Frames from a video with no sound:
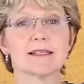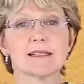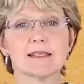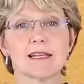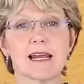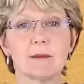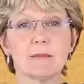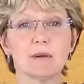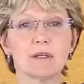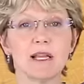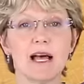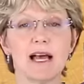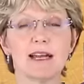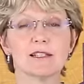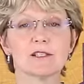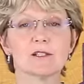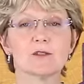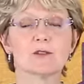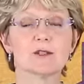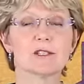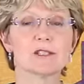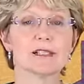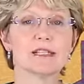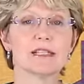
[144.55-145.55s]

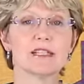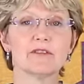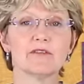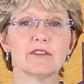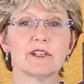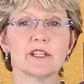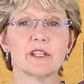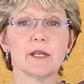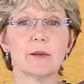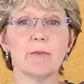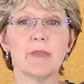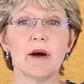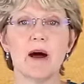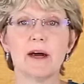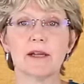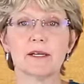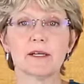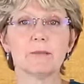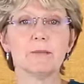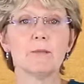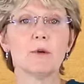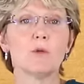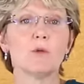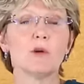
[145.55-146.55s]
stabilizer sleeve in the
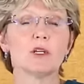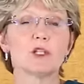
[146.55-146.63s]
bottom,